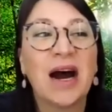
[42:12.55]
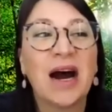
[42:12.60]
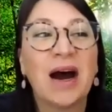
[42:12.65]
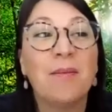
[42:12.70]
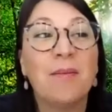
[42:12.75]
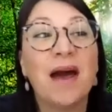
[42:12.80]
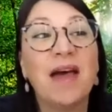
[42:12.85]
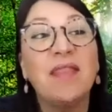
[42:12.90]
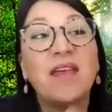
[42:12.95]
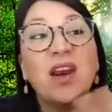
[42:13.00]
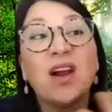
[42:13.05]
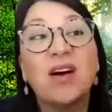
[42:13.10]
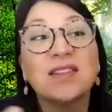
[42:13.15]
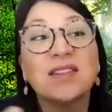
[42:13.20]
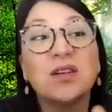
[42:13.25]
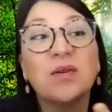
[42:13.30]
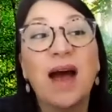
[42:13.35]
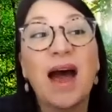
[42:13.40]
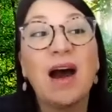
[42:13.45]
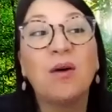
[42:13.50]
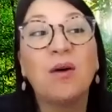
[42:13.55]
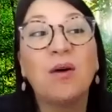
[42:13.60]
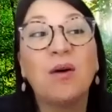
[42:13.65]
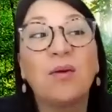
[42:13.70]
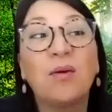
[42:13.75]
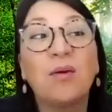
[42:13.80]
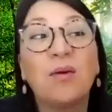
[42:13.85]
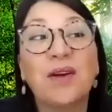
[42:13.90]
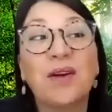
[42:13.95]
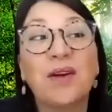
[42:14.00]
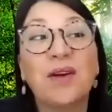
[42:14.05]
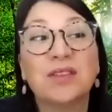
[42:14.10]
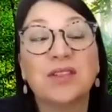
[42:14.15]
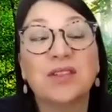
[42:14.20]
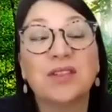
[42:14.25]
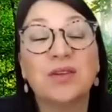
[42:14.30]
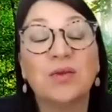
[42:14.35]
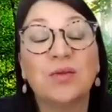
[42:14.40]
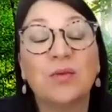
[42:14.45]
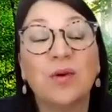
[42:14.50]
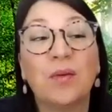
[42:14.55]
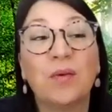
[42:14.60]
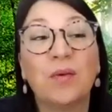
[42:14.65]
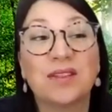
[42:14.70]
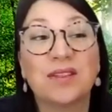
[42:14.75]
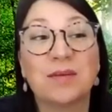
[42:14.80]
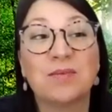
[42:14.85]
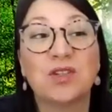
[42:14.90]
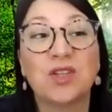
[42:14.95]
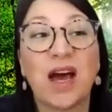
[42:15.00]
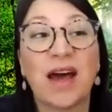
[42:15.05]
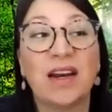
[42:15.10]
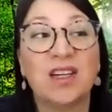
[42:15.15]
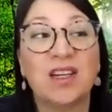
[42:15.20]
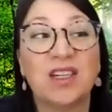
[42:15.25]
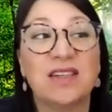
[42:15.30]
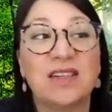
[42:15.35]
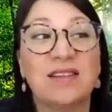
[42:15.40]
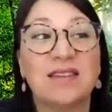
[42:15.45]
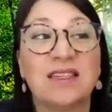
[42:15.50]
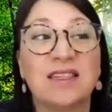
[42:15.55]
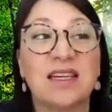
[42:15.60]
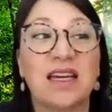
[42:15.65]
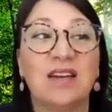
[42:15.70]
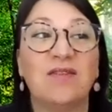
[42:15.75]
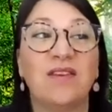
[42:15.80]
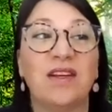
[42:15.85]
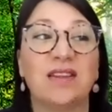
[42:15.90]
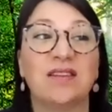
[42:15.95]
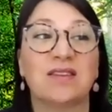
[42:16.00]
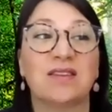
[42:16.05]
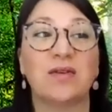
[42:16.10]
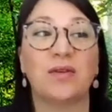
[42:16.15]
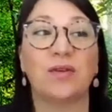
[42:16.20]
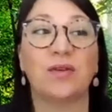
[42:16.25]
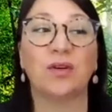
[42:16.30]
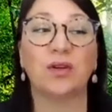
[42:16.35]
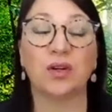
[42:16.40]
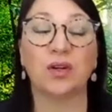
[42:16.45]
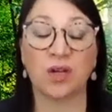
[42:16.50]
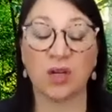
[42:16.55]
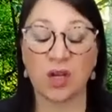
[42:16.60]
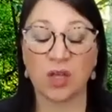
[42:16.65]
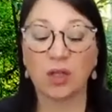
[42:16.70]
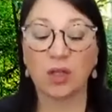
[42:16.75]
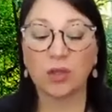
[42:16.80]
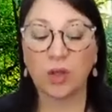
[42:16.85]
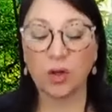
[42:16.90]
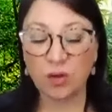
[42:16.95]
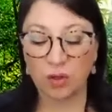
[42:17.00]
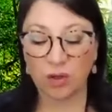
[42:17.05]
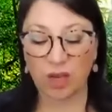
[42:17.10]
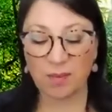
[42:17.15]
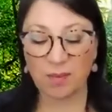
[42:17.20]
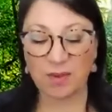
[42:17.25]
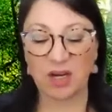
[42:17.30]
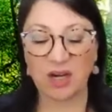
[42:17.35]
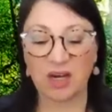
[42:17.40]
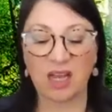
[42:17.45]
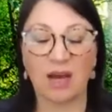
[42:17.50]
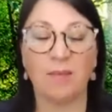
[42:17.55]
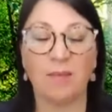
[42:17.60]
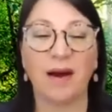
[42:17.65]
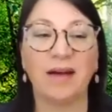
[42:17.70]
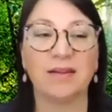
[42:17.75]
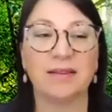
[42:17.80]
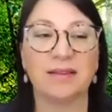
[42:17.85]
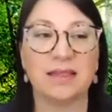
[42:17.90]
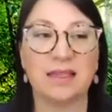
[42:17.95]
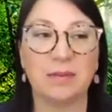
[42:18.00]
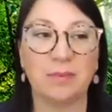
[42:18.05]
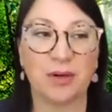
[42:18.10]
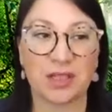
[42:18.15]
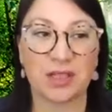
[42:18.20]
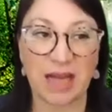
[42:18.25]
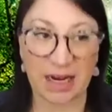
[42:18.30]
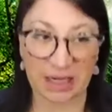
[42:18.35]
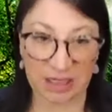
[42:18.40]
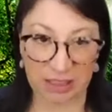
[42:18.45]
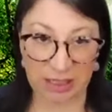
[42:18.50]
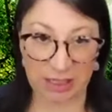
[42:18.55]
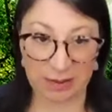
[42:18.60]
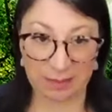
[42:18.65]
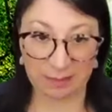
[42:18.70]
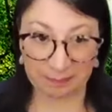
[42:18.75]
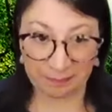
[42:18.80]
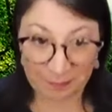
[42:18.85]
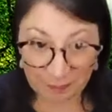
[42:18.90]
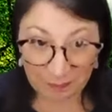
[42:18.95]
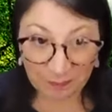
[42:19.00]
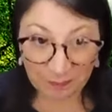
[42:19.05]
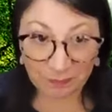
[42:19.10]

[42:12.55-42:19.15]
And then also, how are you able to, what were some strategies to convince the local community about sea protection?